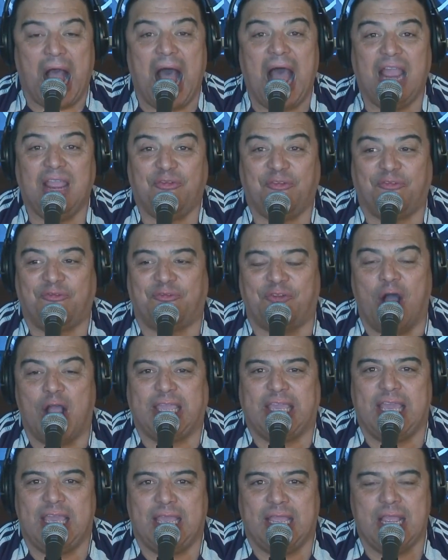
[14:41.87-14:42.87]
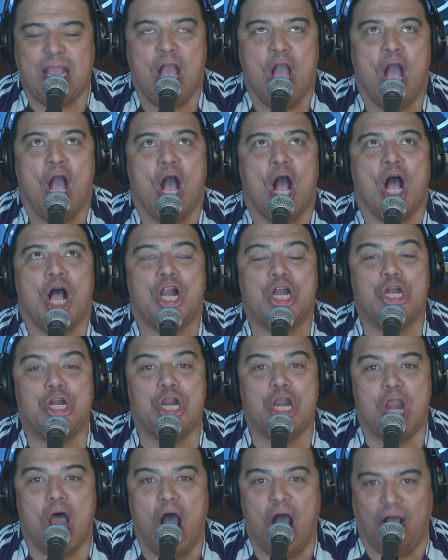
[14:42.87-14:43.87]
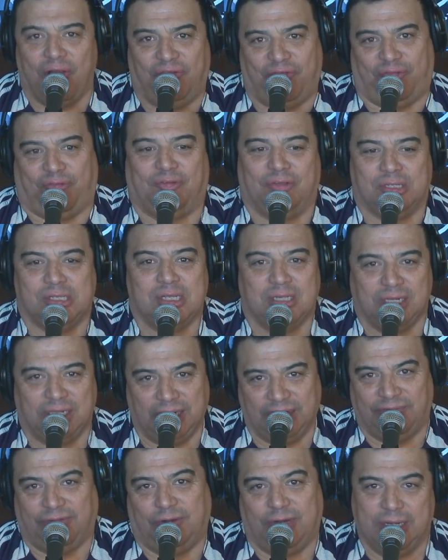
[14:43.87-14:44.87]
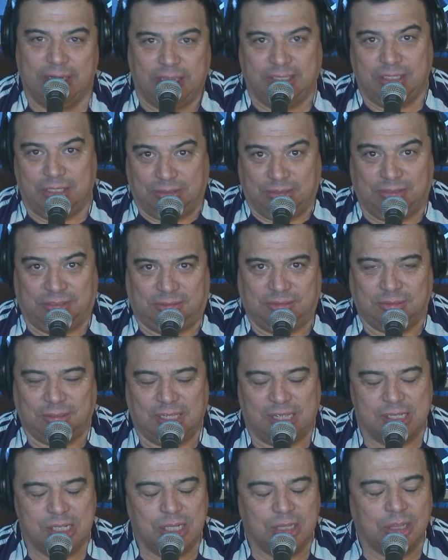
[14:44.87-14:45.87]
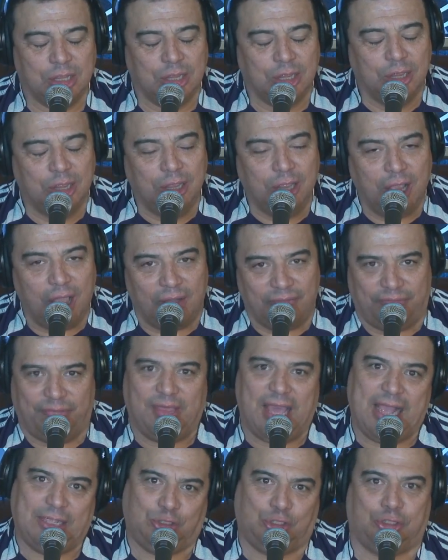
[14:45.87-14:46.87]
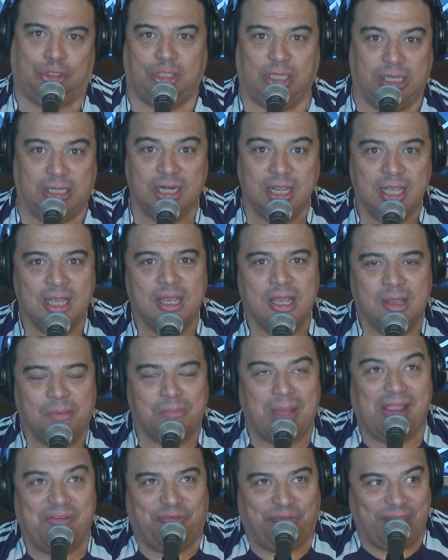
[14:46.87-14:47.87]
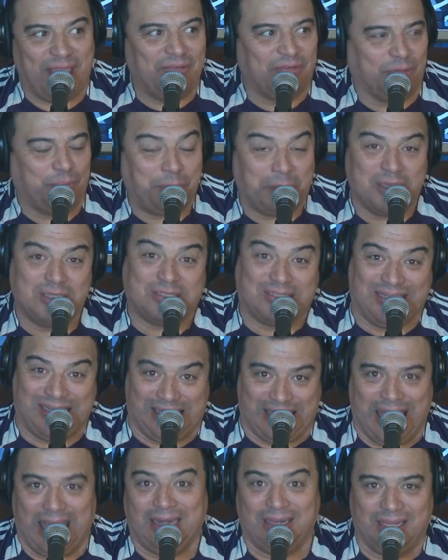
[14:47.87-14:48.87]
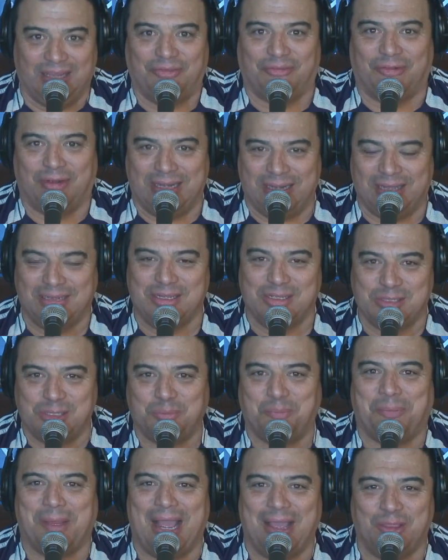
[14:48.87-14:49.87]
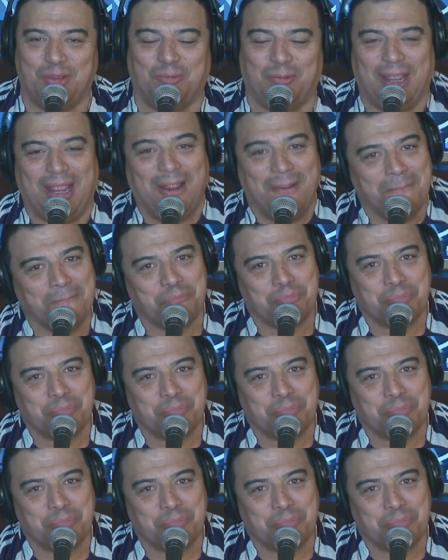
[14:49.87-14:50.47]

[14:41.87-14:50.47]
I fucking love liver and onions. Love that shit. My favorite place to get liver and onions, by the way,